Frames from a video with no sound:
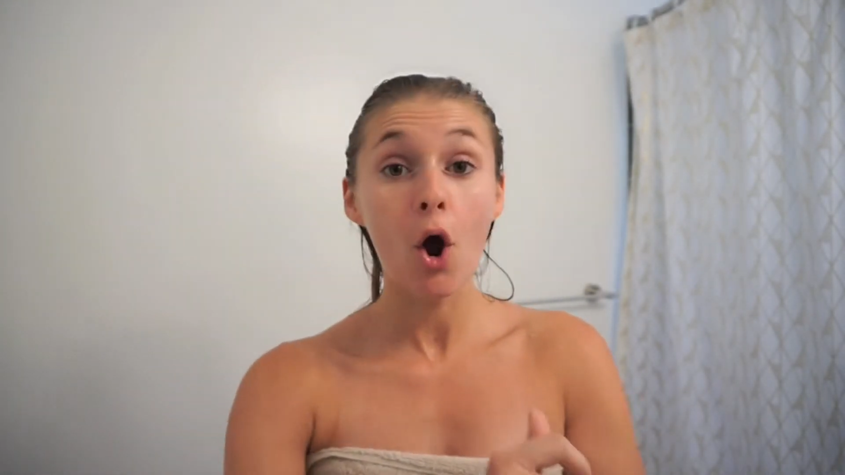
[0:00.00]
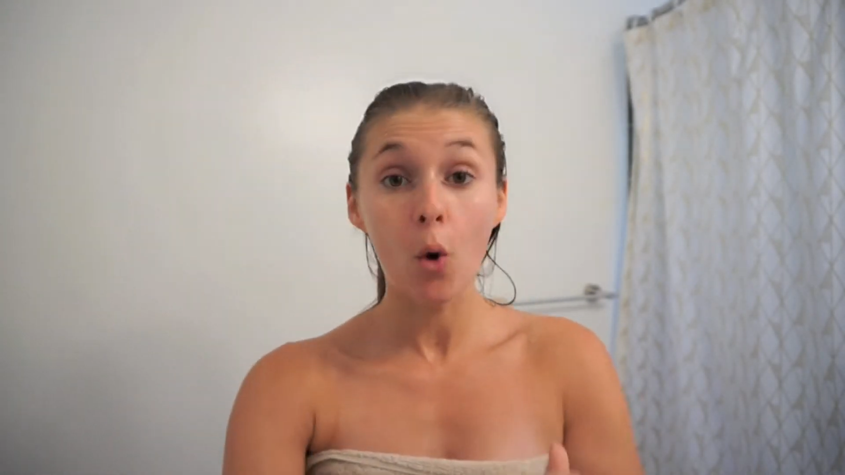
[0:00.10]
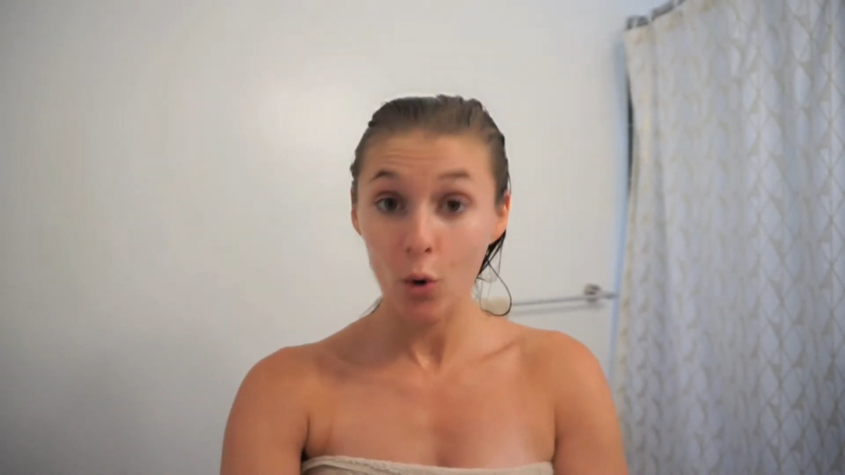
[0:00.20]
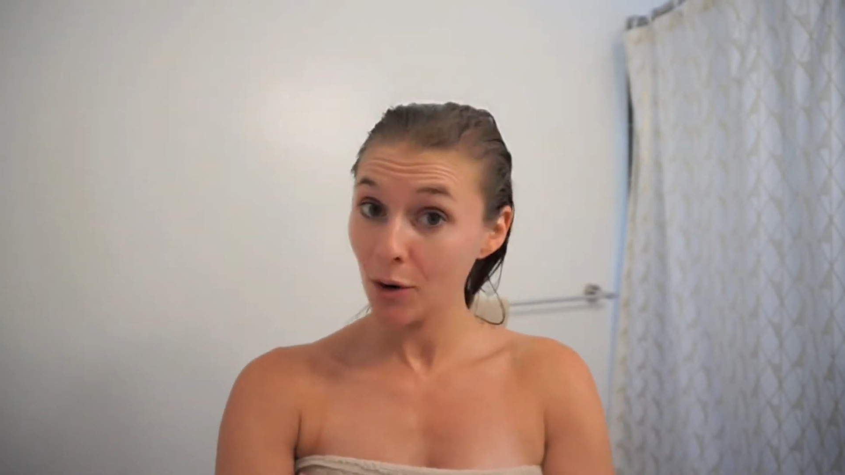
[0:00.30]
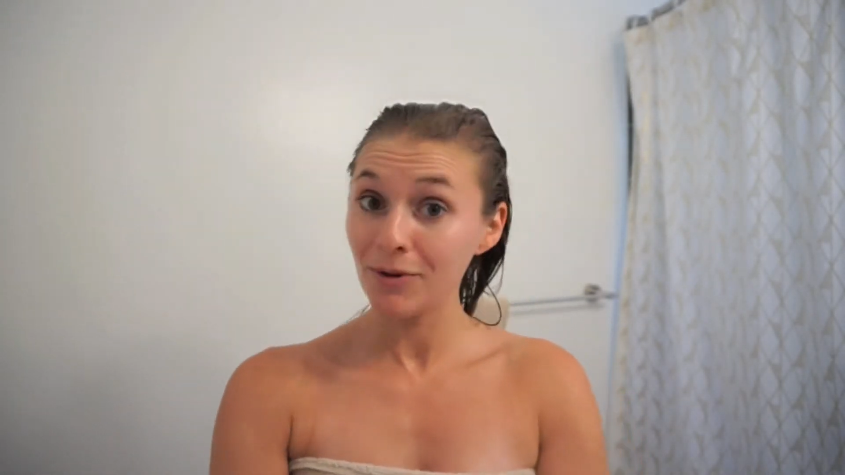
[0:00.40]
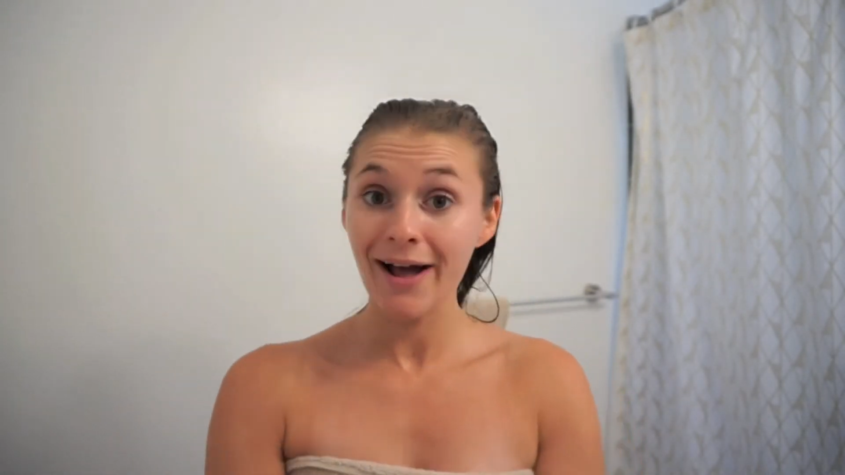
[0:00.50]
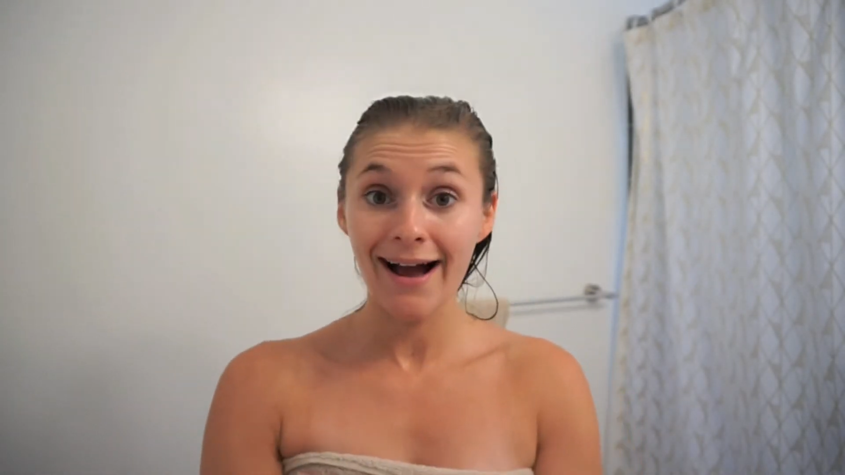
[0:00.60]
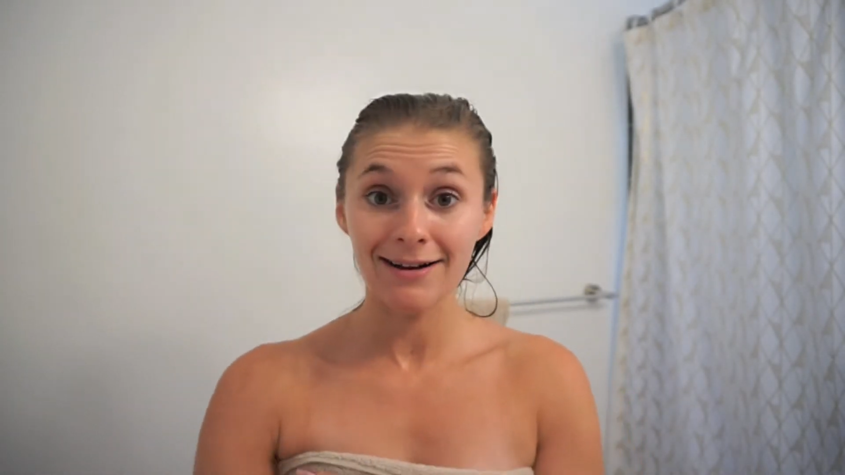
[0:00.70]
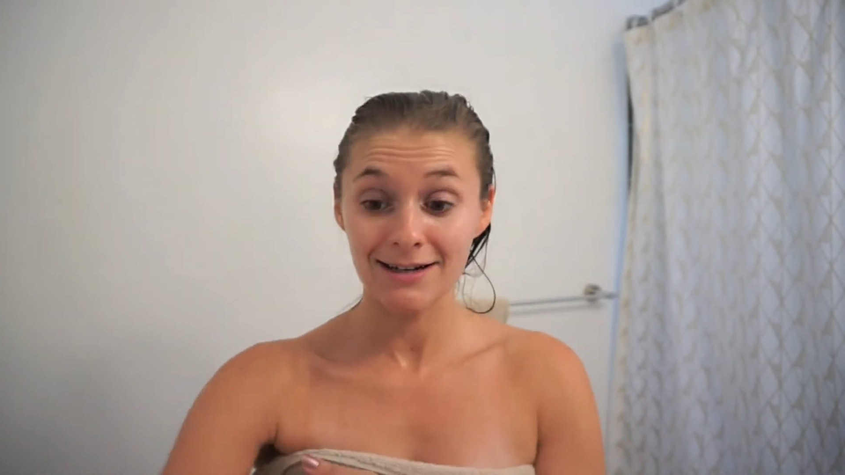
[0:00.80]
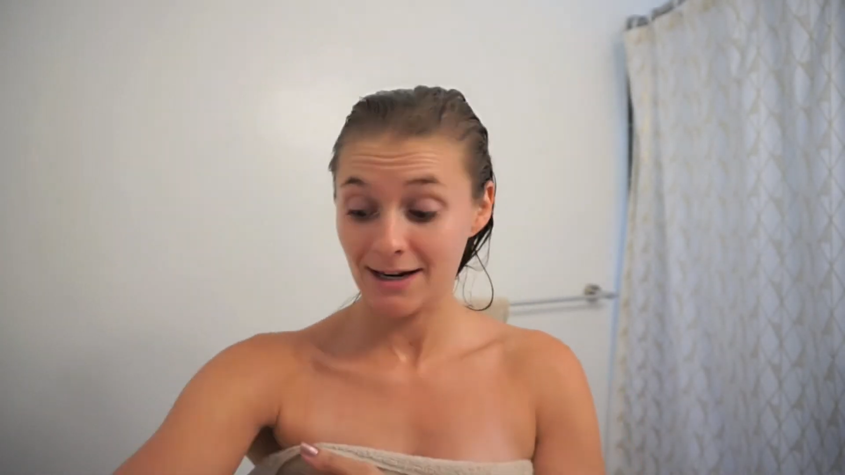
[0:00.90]
horrible
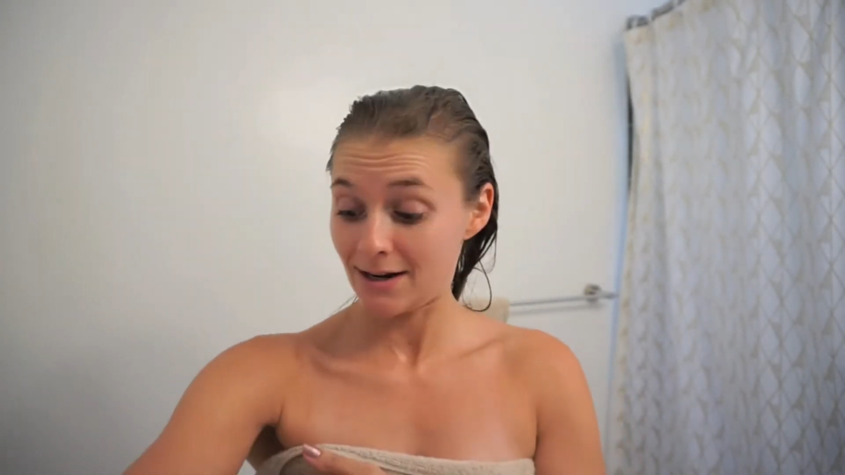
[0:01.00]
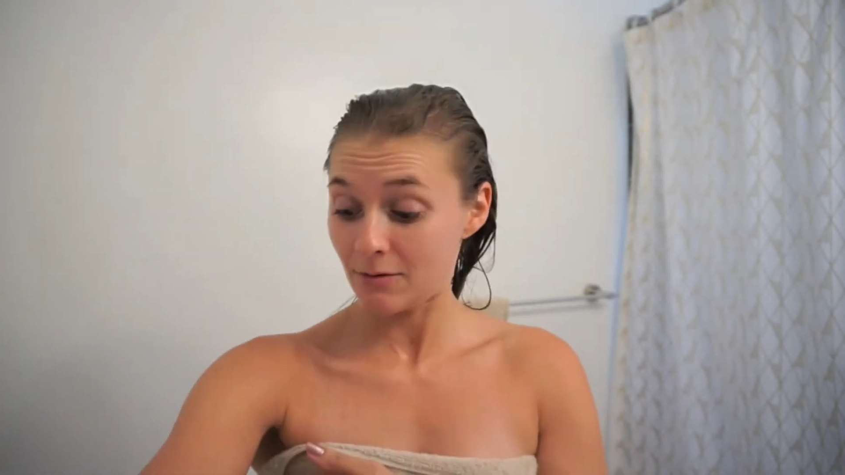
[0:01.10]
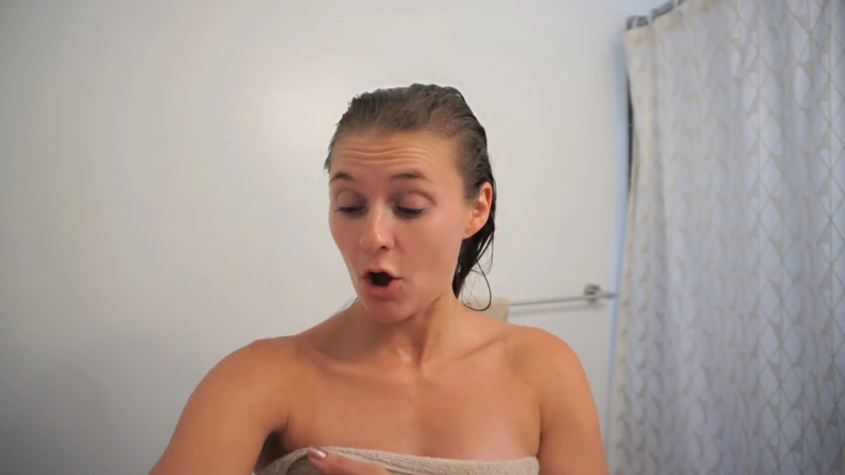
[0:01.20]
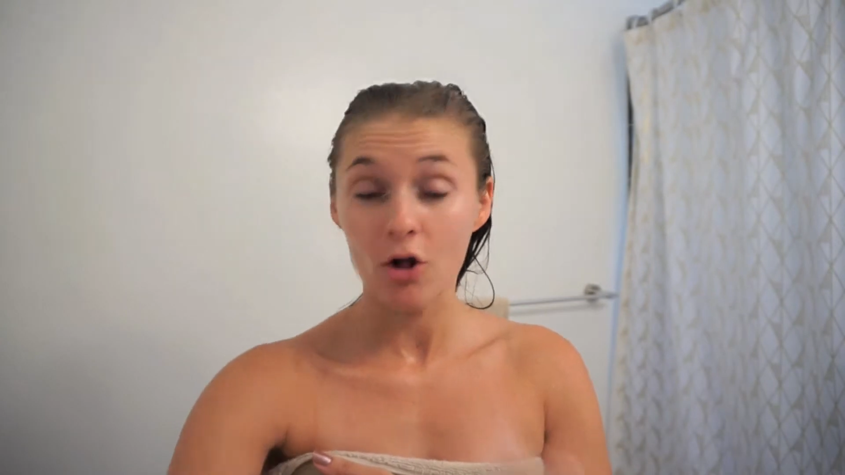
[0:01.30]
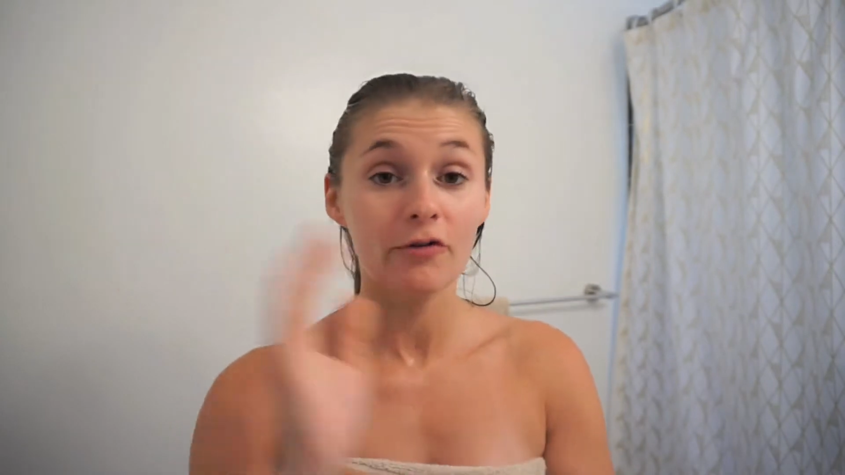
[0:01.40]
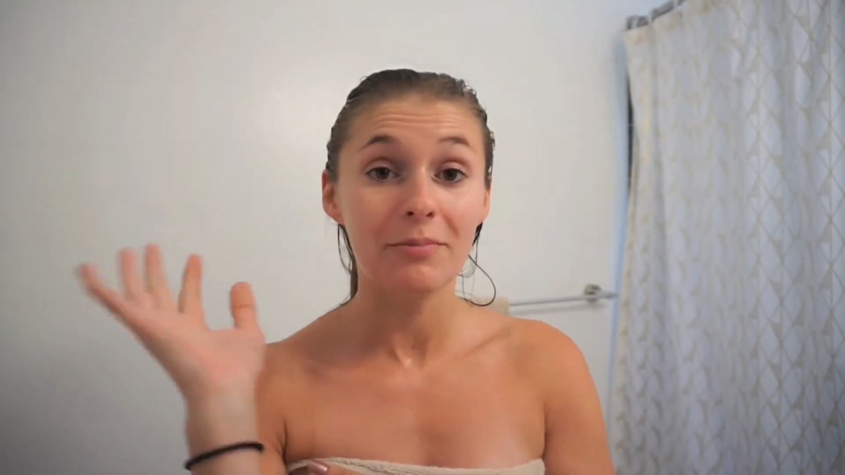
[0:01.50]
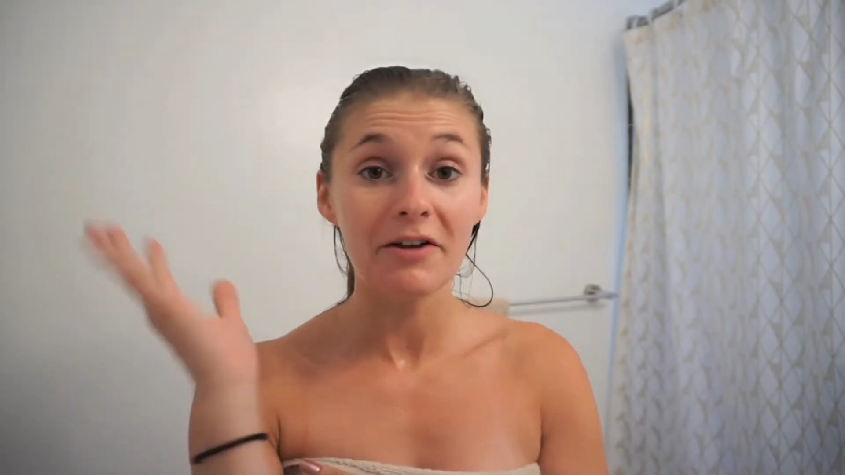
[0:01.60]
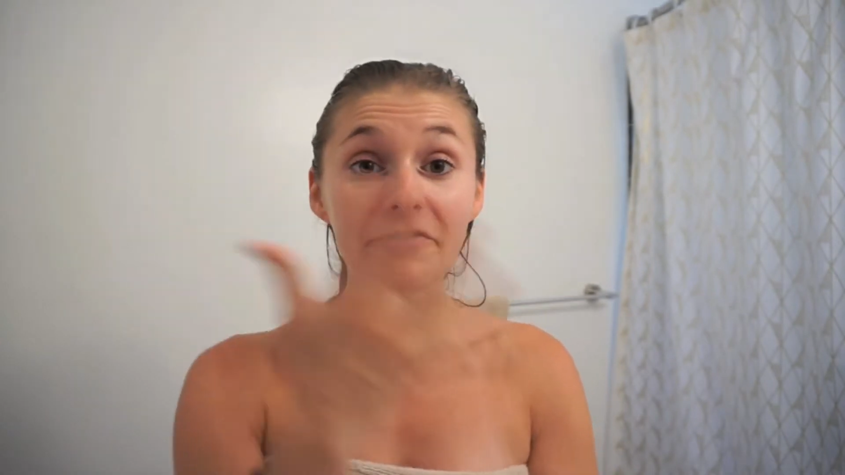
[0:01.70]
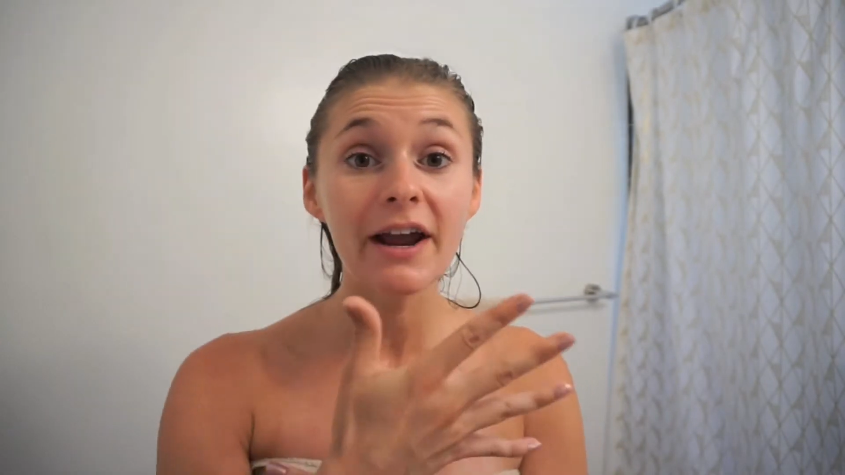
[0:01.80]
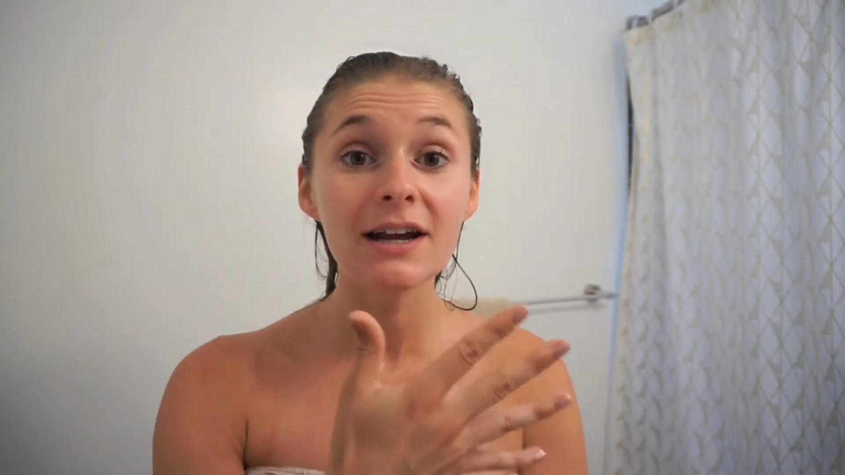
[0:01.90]
acne all over my
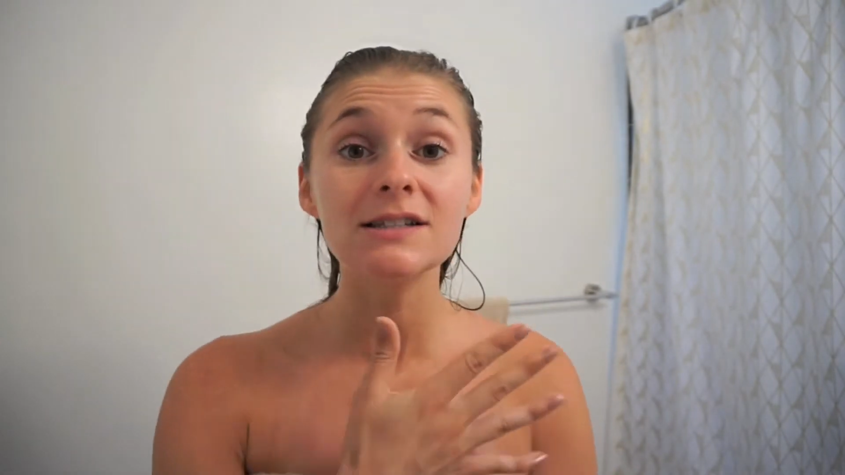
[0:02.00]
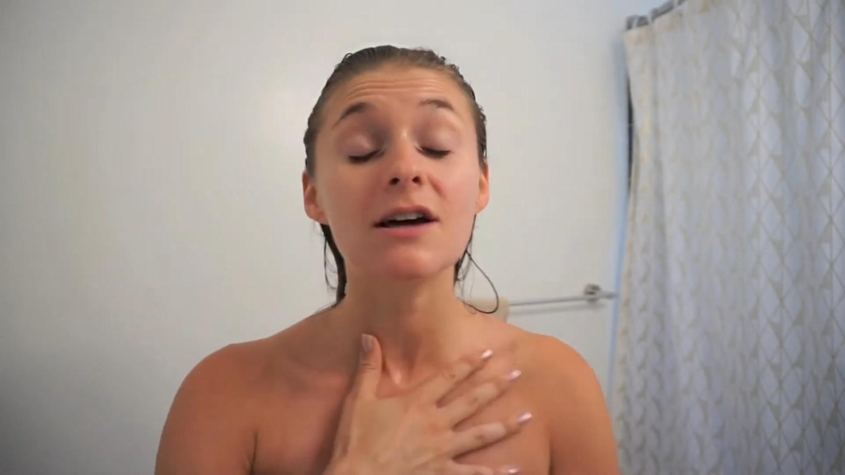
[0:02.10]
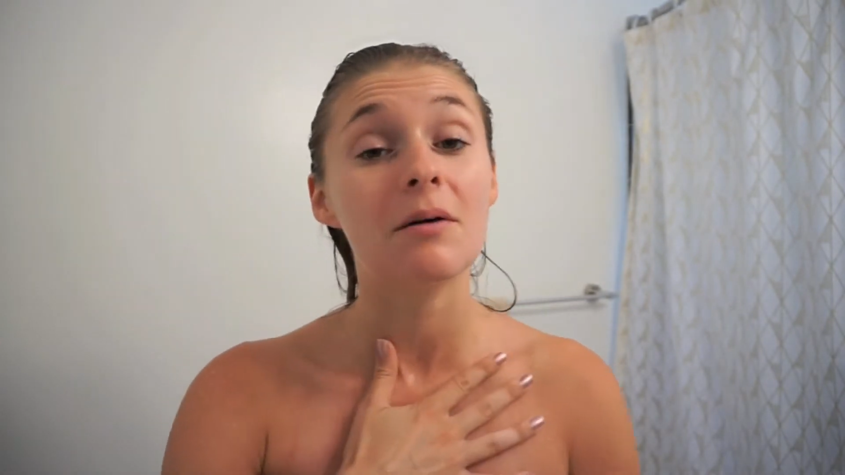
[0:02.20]
face,